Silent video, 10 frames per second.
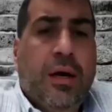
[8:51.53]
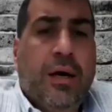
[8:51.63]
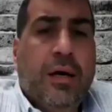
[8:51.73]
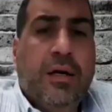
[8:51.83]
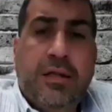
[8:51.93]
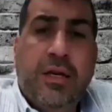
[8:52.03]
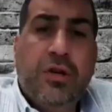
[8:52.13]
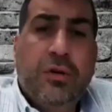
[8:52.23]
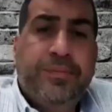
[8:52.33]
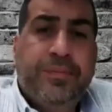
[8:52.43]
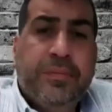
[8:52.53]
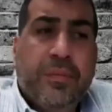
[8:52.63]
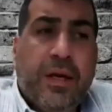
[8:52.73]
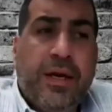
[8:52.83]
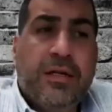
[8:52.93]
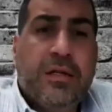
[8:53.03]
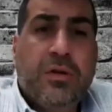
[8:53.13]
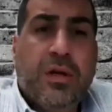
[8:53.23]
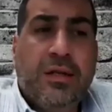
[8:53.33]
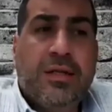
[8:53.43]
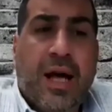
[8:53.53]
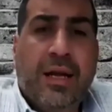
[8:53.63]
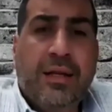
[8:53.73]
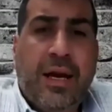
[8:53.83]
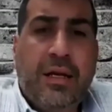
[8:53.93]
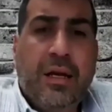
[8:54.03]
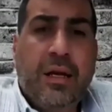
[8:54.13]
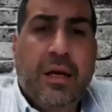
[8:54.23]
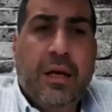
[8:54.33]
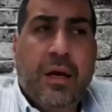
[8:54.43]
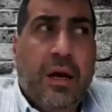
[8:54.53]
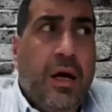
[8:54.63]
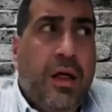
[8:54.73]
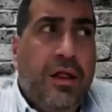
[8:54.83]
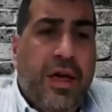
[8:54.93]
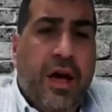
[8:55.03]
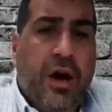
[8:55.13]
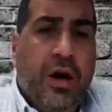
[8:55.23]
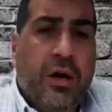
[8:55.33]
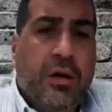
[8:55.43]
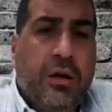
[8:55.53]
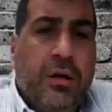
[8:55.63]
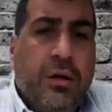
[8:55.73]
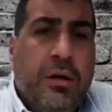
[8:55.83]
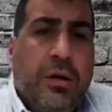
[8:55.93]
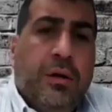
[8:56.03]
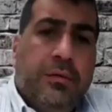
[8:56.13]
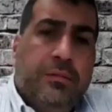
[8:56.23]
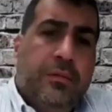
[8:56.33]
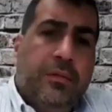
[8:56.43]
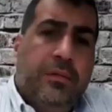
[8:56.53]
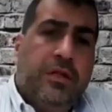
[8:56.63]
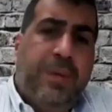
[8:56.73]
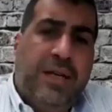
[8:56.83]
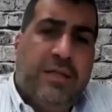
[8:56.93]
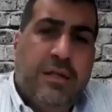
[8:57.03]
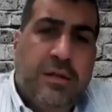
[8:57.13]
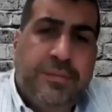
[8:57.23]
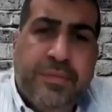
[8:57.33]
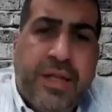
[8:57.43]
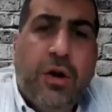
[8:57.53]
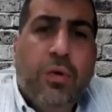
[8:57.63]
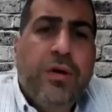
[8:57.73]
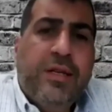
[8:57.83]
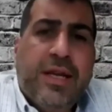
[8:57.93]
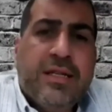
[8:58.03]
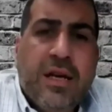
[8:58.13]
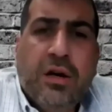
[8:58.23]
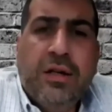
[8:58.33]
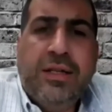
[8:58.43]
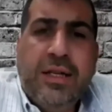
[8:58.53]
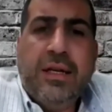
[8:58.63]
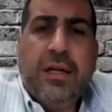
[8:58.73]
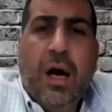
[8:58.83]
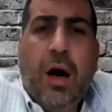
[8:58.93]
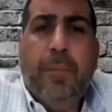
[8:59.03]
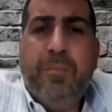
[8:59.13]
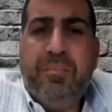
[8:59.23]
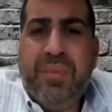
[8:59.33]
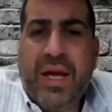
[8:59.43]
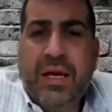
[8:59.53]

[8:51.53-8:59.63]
continue is to consolidate their spaces. They don't necessarily need a big,